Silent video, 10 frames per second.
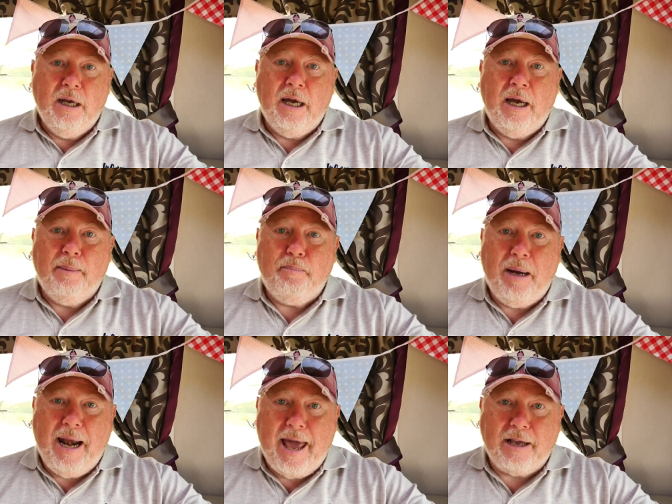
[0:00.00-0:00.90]
uh,
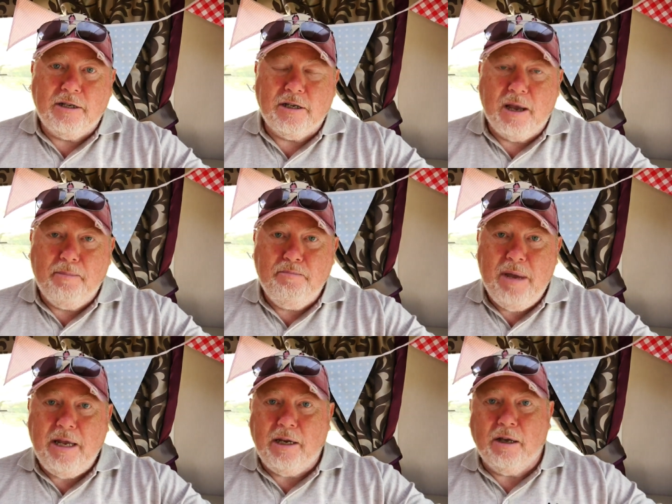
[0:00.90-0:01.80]
Plex
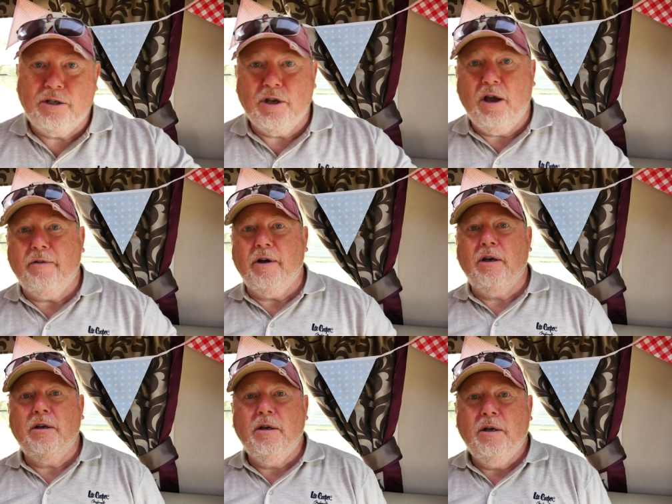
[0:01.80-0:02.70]
media
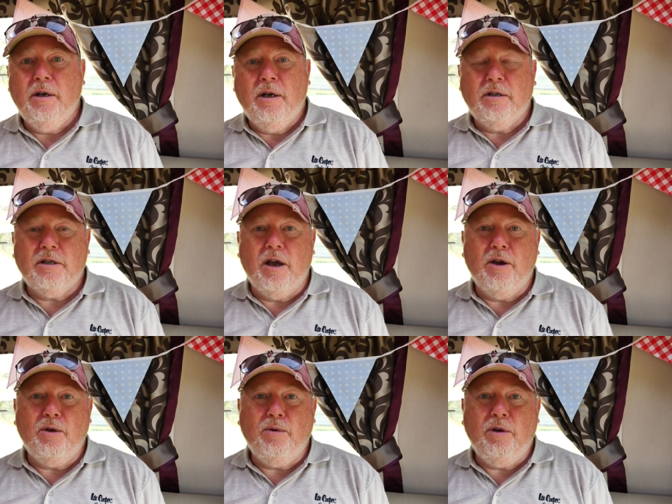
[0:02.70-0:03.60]
server so
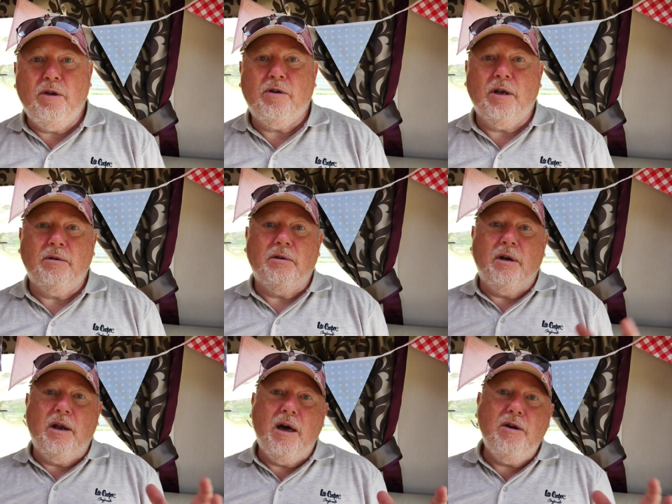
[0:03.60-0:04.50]
you can
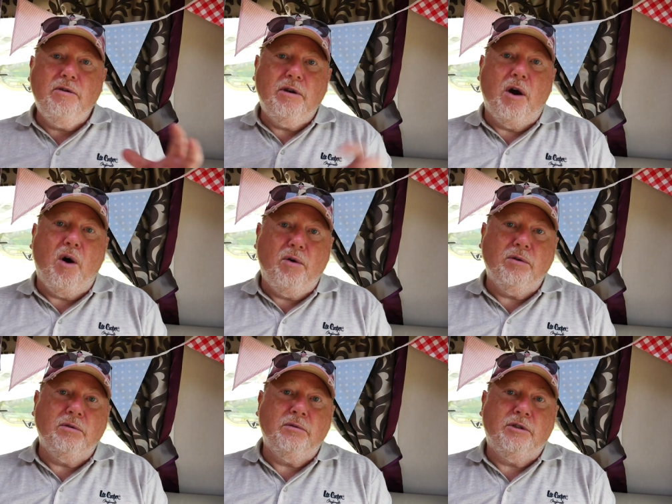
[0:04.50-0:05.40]
load
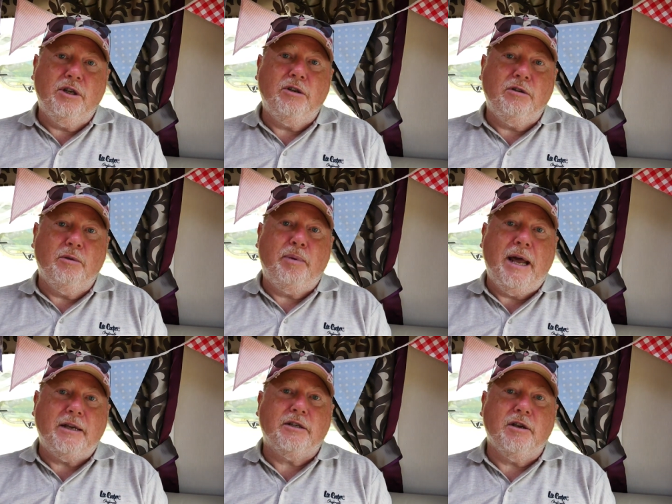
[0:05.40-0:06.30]
onto the
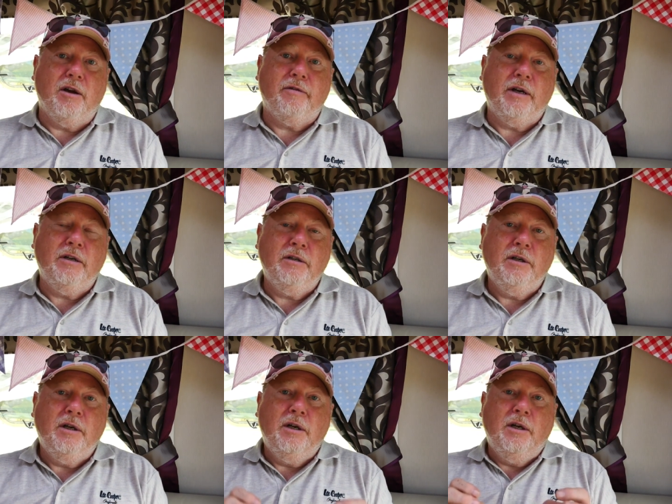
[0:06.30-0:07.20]
Plex server
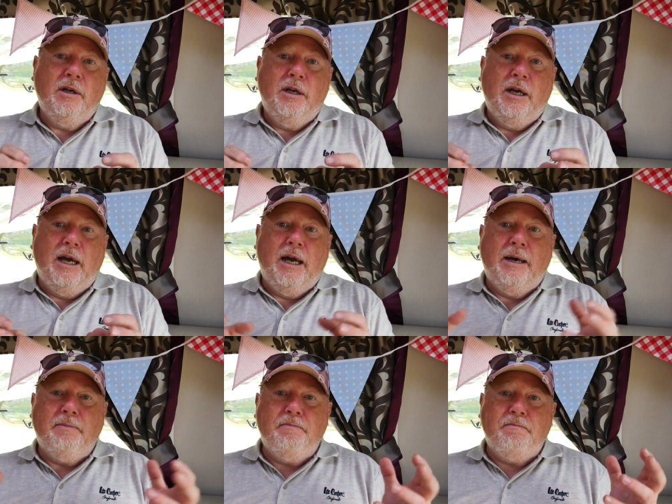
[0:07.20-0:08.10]

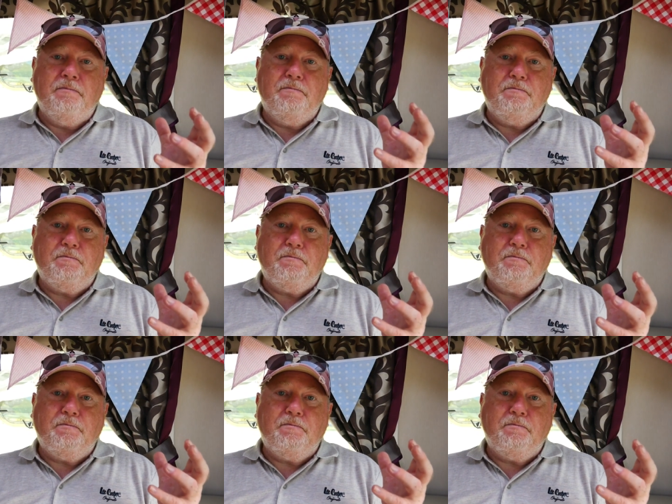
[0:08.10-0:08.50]
um,